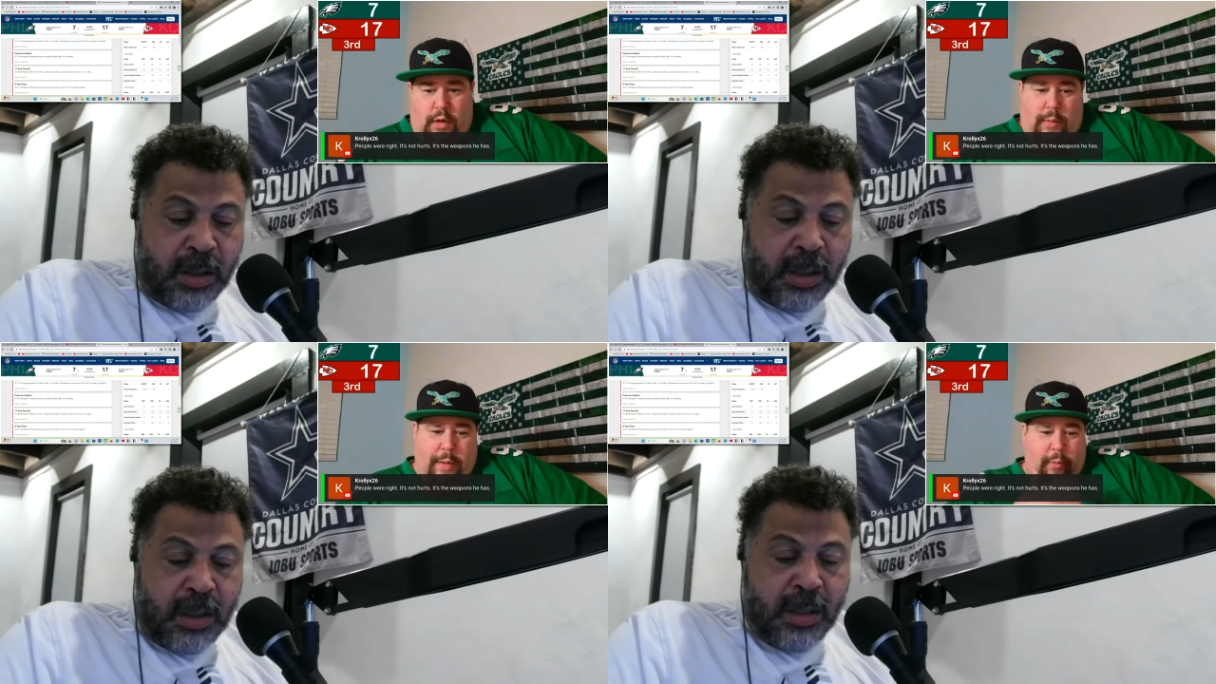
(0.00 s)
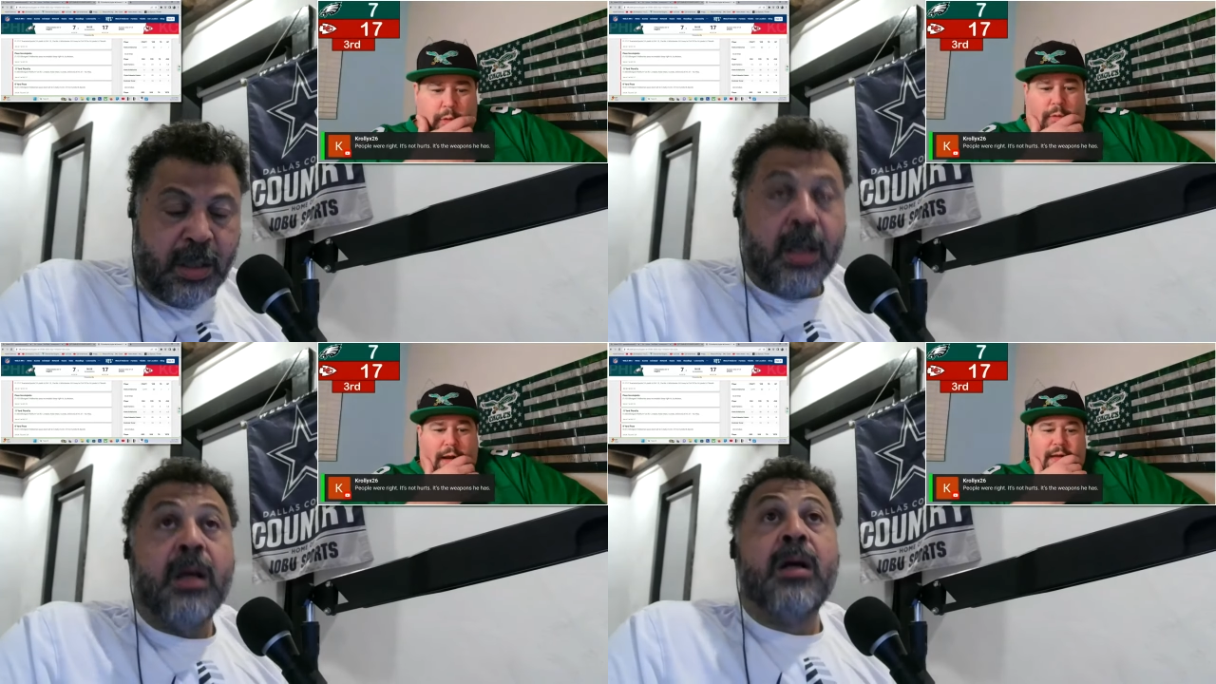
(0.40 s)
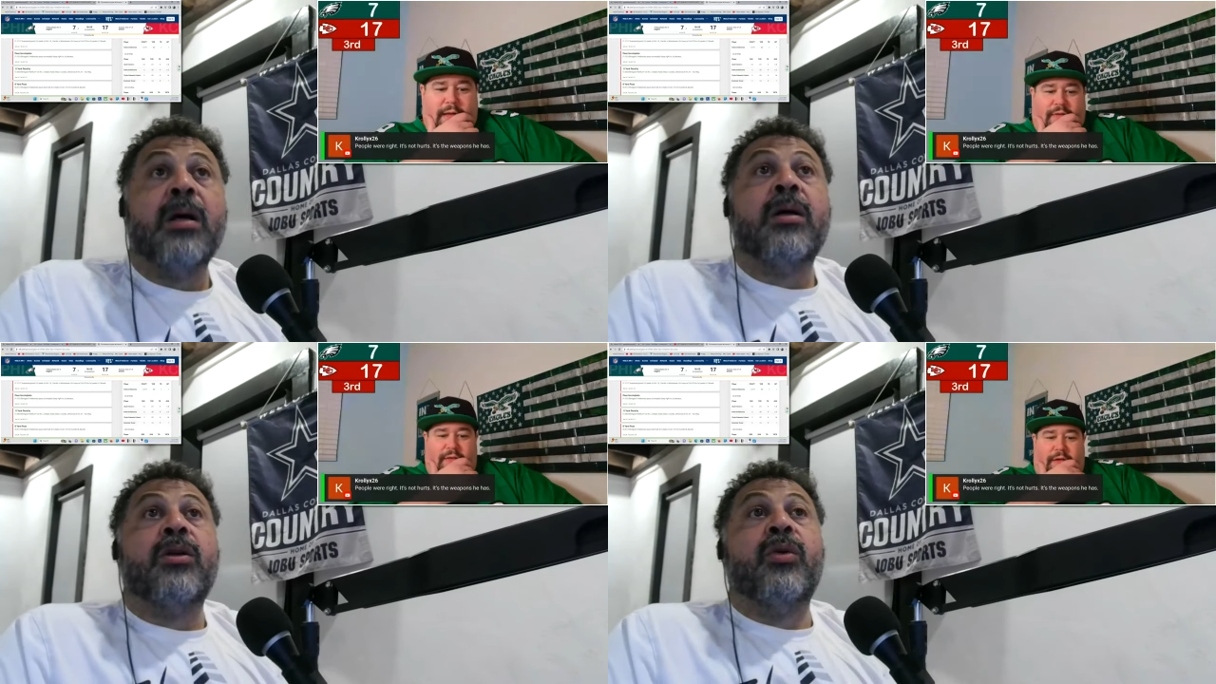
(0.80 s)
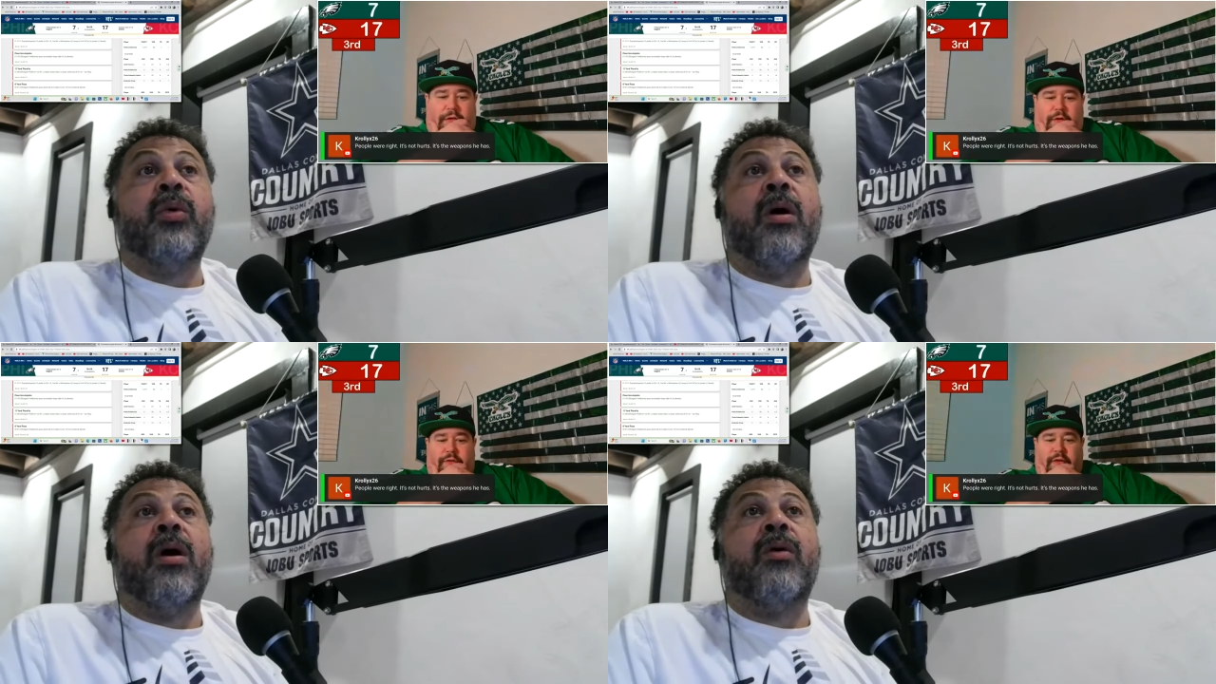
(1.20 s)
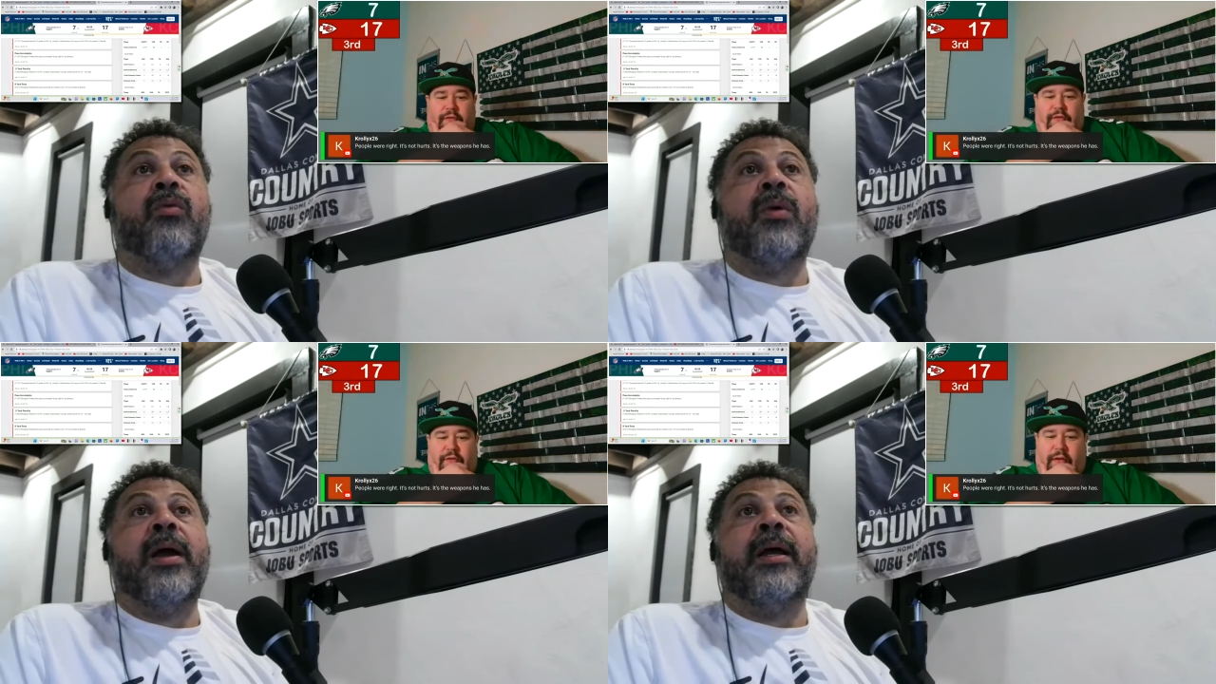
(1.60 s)
Speaker 1: People are right. It's not. You hurt. are
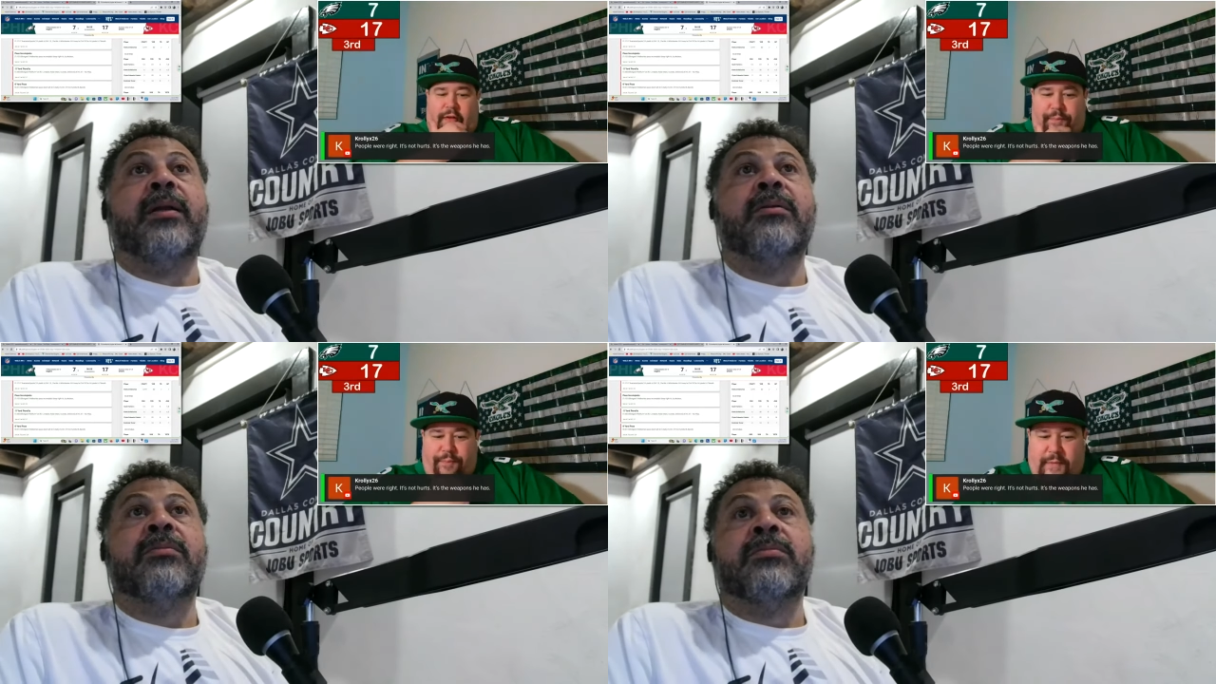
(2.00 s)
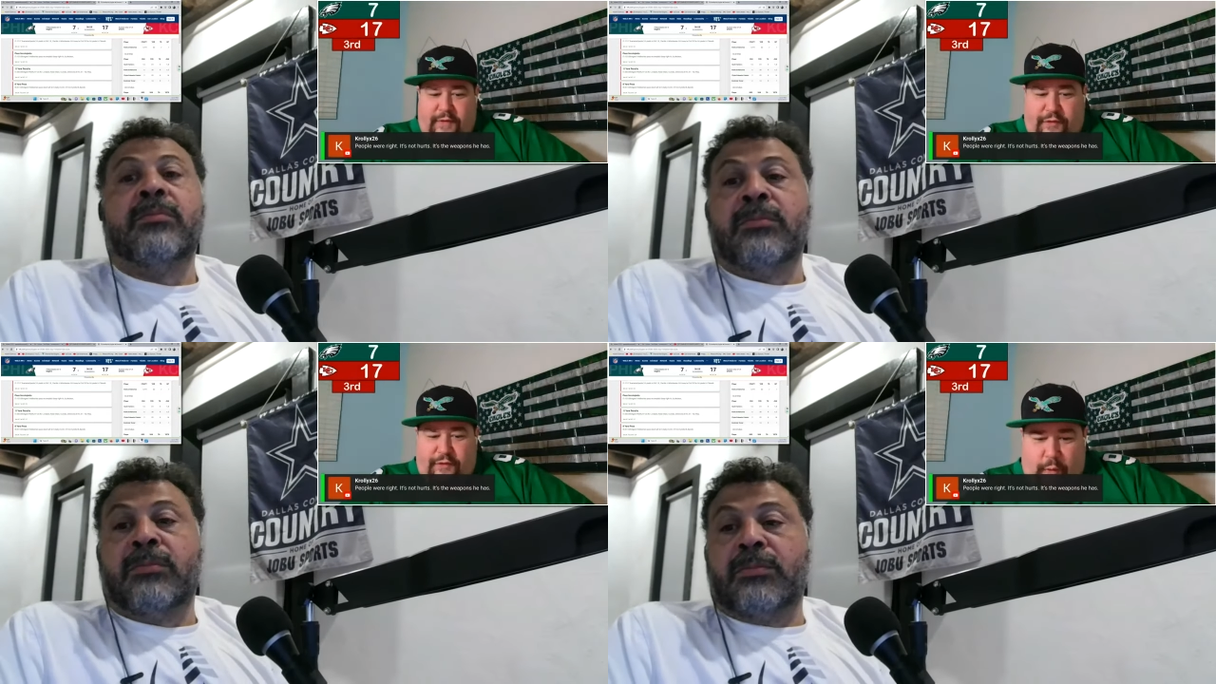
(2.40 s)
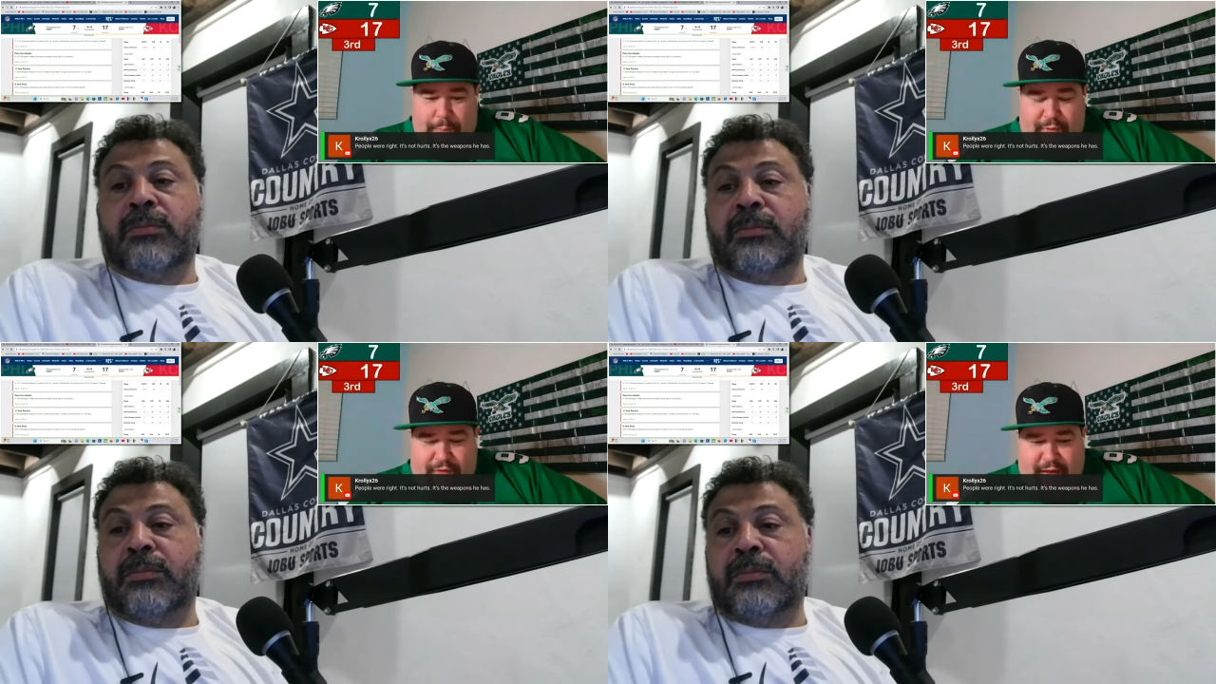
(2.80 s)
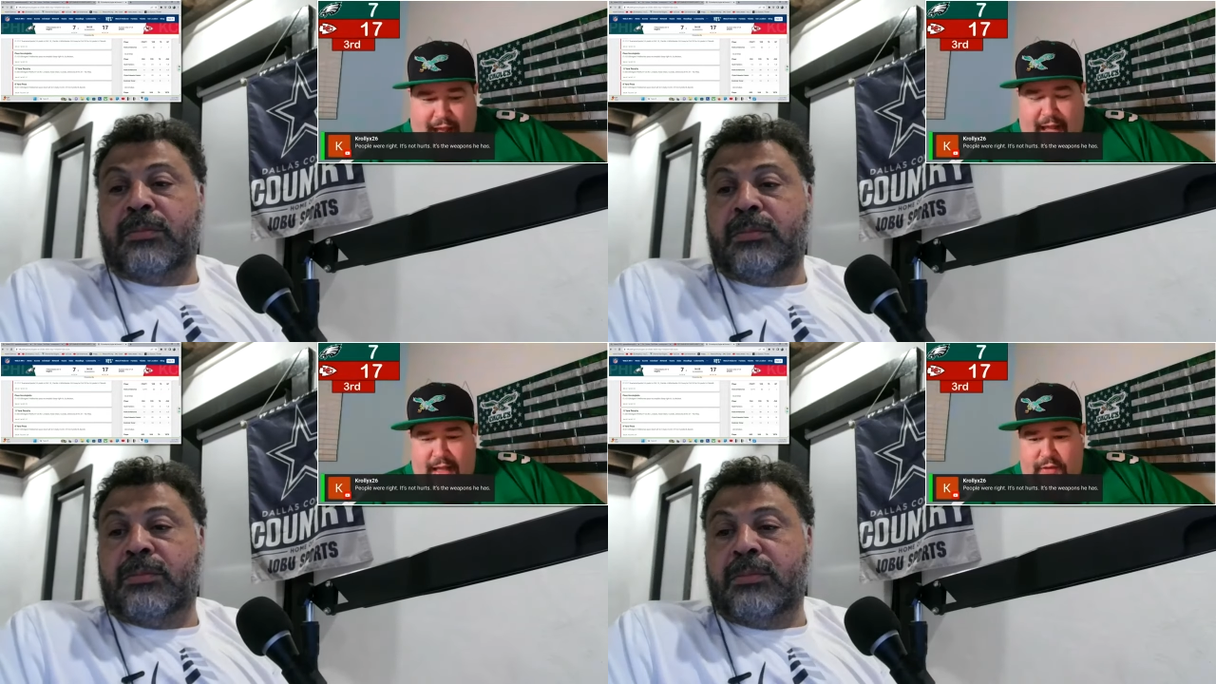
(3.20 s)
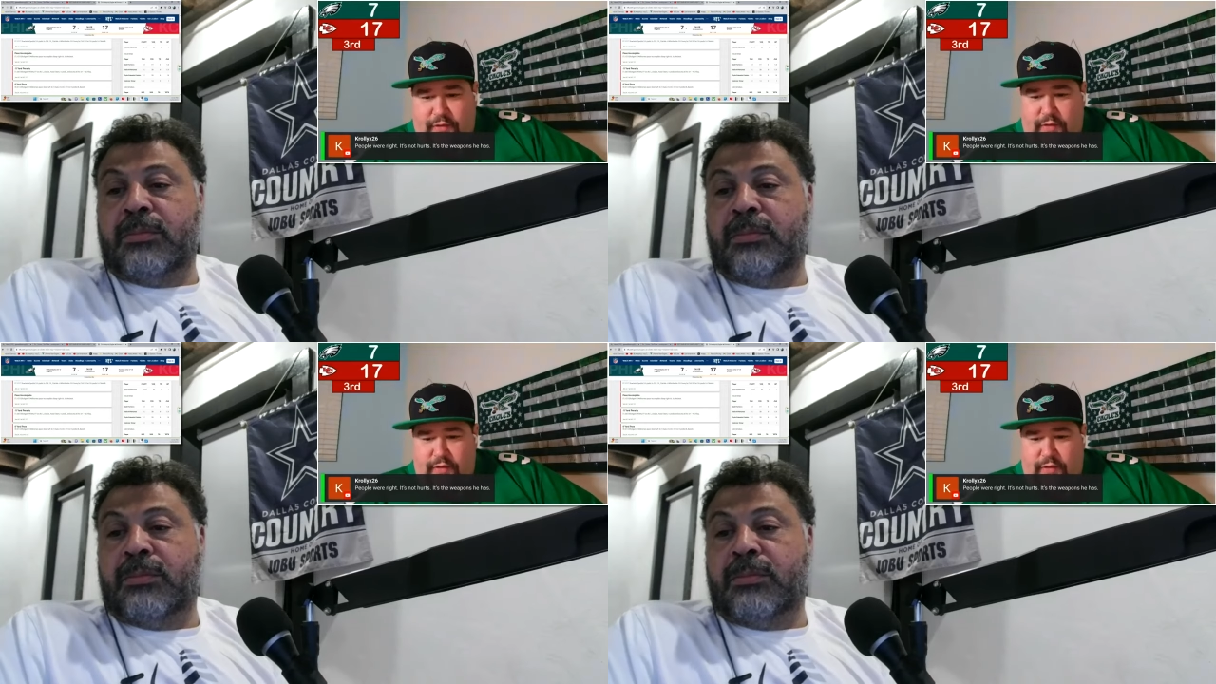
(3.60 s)
right. It's the weapons he has.